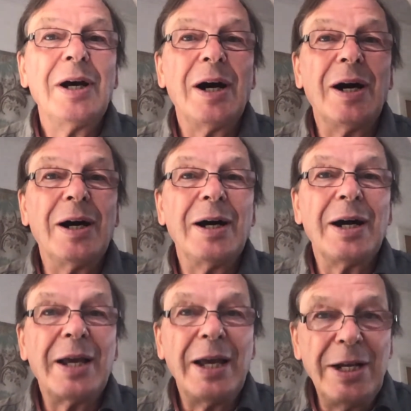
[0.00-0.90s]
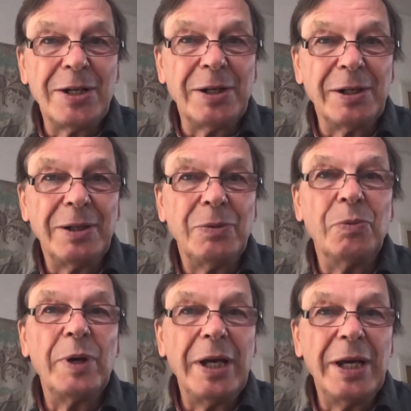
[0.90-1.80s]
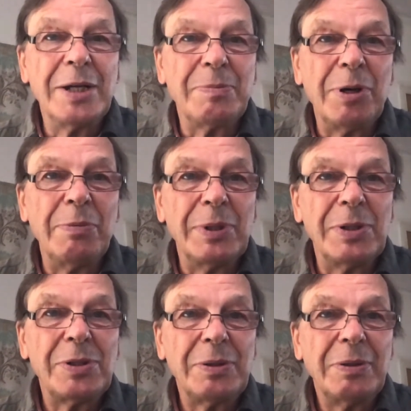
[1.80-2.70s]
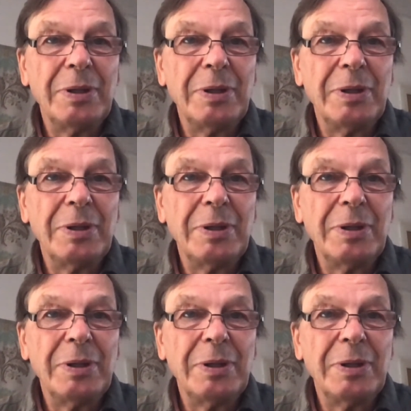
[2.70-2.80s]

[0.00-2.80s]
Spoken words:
are occasional weird moments,